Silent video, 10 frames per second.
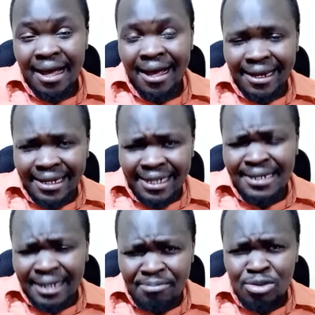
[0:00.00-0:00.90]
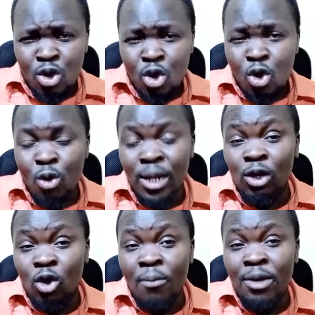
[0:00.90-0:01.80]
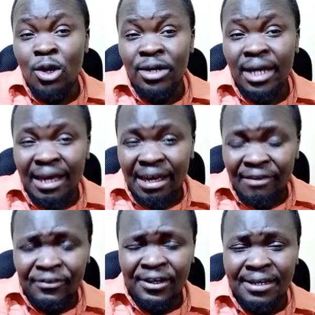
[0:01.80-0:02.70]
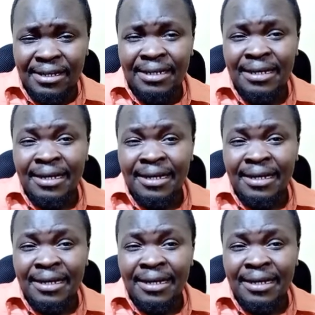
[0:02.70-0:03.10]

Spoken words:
A leader who will go beyond ethnic